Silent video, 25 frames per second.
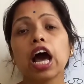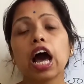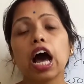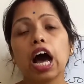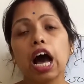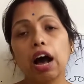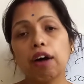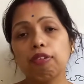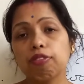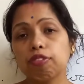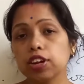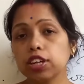
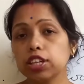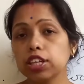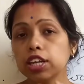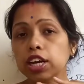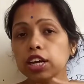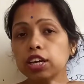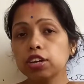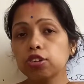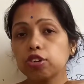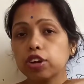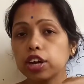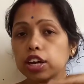after
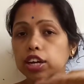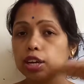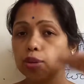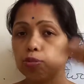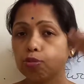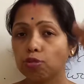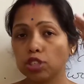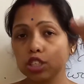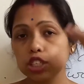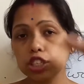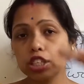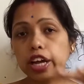that you can
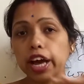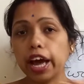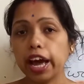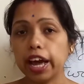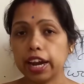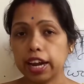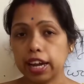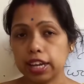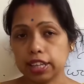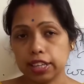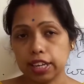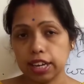deposit the
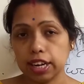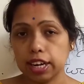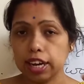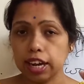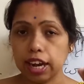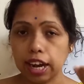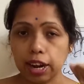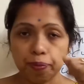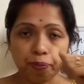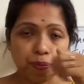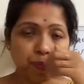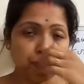another
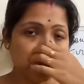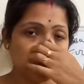layer.